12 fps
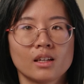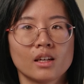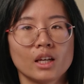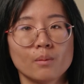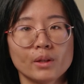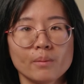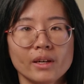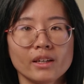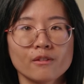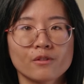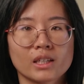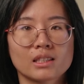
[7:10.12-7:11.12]
implementing
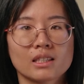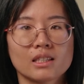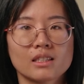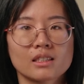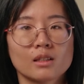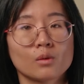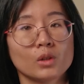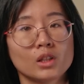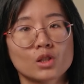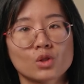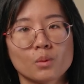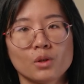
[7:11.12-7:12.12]
fixes and
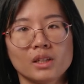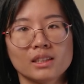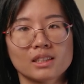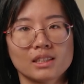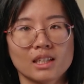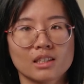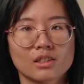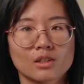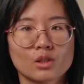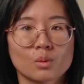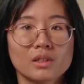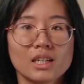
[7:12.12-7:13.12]
redistributing to
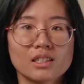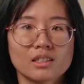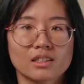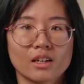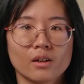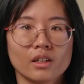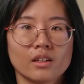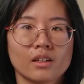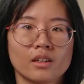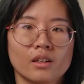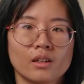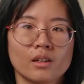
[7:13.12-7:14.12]
testers when necessary.
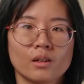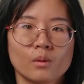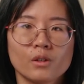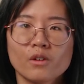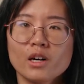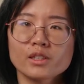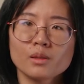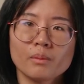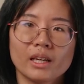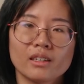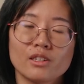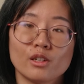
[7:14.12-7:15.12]
We've also
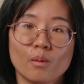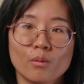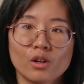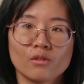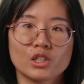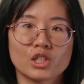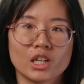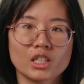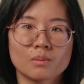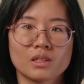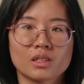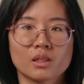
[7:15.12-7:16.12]
made a number of
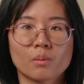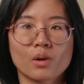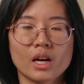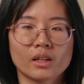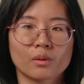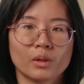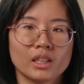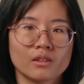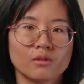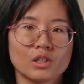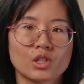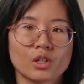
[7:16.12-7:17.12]
adjustments to the product rating
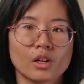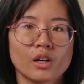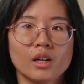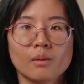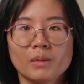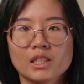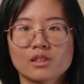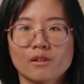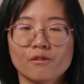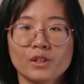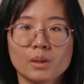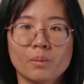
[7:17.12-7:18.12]
feature based on
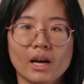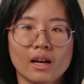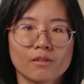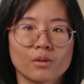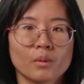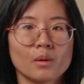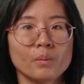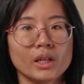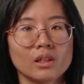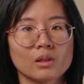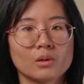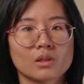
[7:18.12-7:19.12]
feedback from our
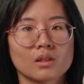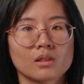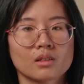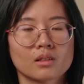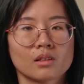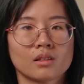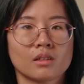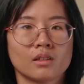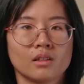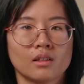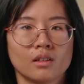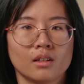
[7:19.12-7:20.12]
beta users.
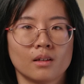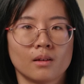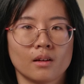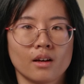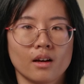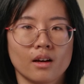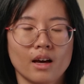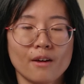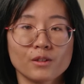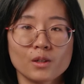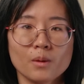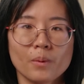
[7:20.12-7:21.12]

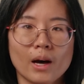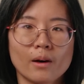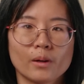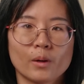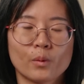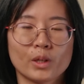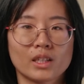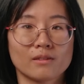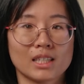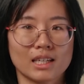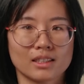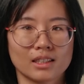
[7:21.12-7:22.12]
After about a week of
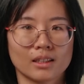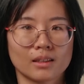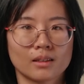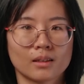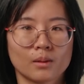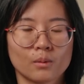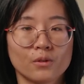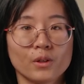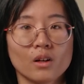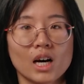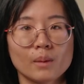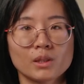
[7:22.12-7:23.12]
testing, we
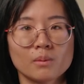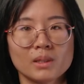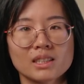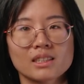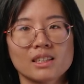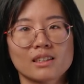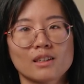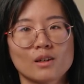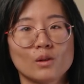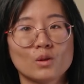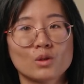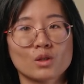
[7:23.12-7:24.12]
feel optimistic that our
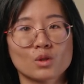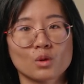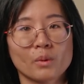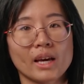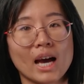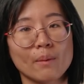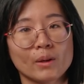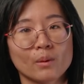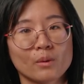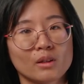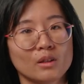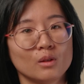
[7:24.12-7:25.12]
users will be happy
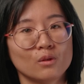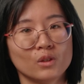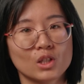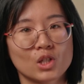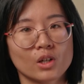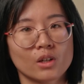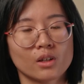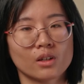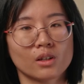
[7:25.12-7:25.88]
with the new feature.